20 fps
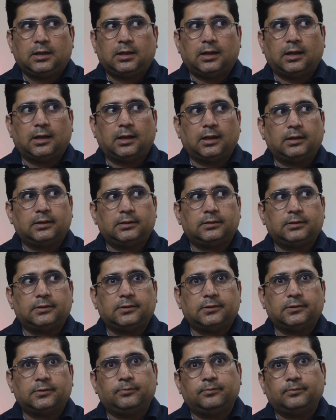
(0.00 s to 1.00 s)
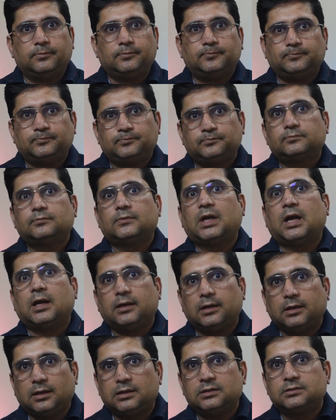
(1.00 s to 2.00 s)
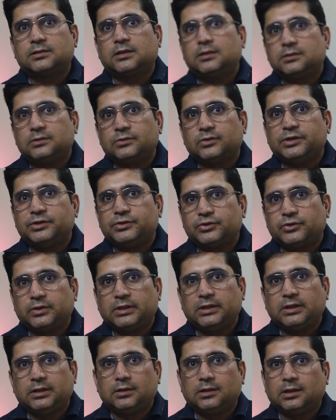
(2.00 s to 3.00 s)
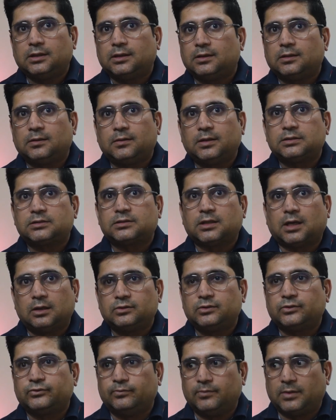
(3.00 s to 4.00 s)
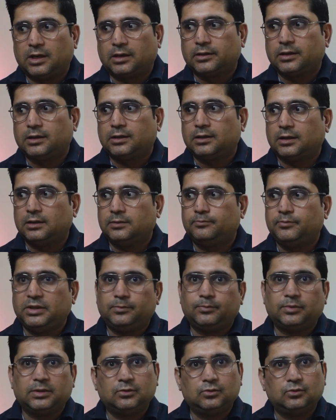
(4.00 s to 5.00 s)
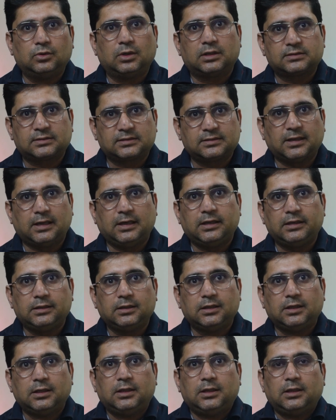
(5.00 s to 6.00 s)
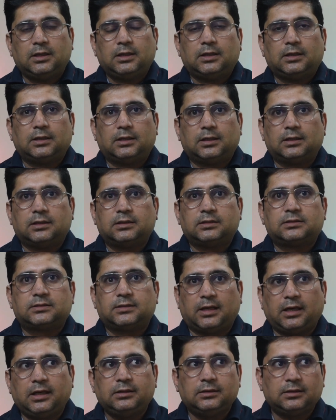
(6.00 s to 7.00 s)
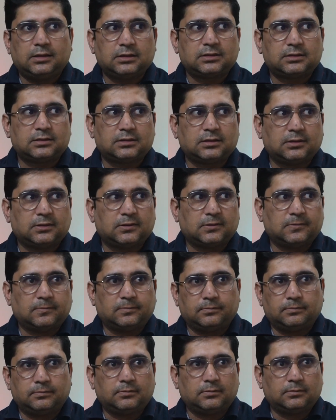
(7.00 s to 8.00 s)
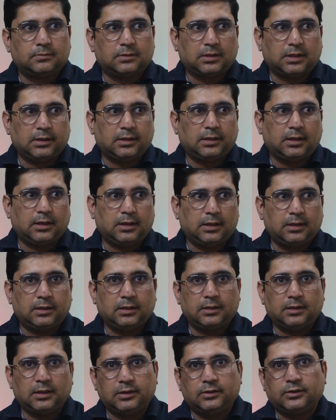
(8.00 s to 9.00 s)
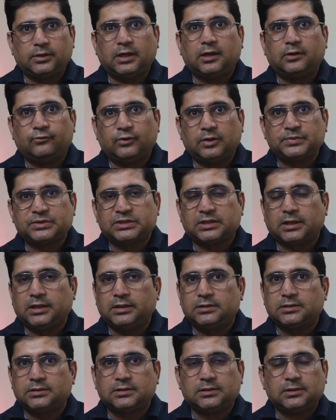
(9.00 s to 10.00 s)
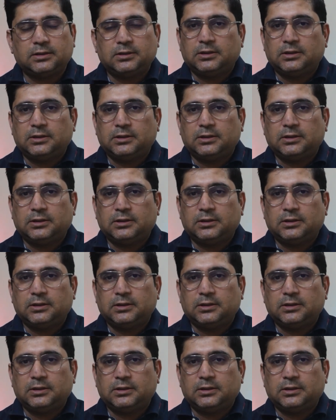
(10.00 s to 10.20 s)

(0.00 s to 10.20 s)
and um, adding insult to injury uh, it's out of market and people who are selling uh, selling this in, in, in their websites